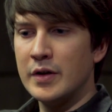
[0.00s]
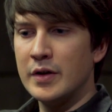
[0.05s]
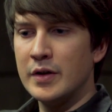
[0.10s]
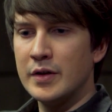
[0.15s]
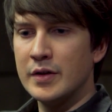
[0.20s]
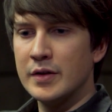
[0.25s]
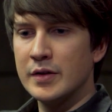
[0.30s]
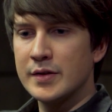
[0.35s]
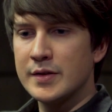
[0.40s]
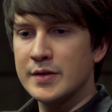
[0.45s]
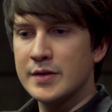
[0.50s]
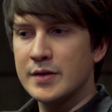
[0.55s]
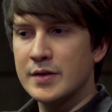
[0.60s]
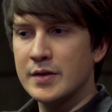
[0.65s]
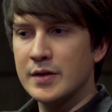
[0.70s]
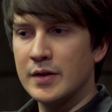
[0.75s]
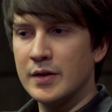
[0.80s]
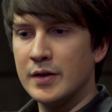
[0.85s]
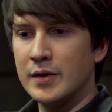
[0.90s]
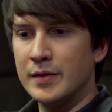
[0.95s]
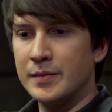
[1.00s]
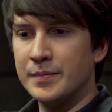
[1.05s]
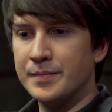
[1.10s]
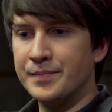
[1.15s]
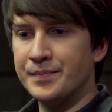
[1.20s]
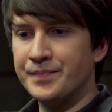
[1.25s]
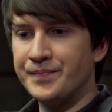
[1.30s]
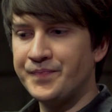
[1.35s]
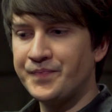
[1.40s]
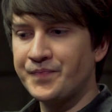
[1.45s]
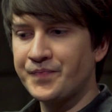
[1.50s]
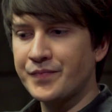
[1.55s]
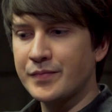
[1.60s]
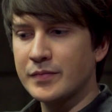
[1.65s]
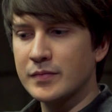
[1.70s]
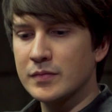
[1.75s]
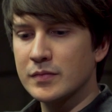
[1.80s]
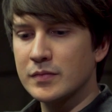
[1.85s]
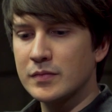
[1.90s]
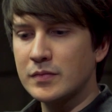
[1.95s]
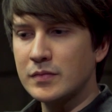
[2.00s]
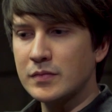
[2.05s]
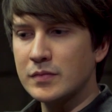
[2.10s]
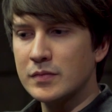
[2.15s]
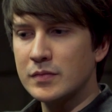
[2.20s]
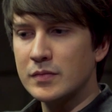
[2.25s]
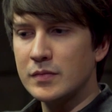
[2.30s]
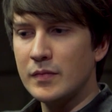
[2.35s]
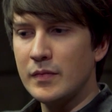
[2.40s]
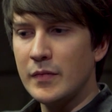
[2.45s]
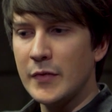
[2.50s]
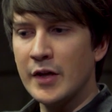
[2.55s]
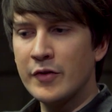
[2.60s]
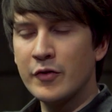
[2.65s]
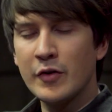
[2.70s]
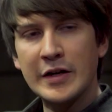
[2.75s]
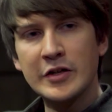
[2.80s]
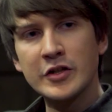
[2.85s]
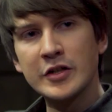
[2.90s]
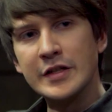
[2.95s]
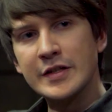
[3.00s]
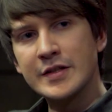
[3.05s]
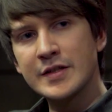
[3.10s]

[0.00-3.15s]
is to actually